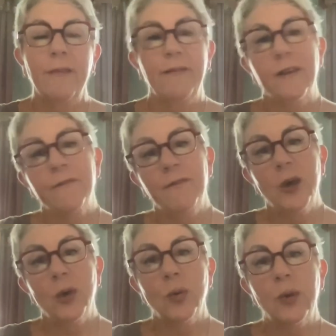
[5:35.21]
via
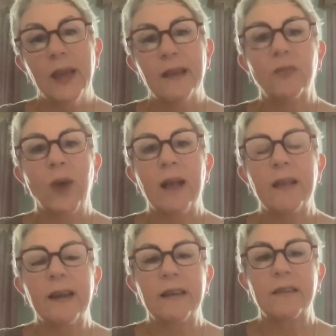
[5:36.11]
phone, as well
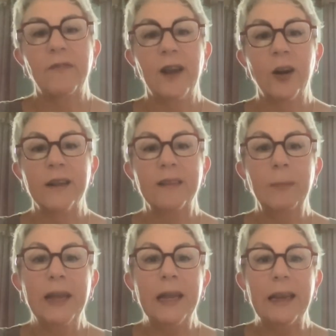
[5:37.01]
as various
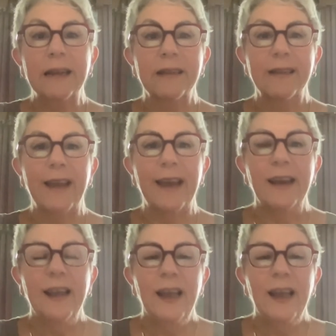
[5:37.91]
meetings that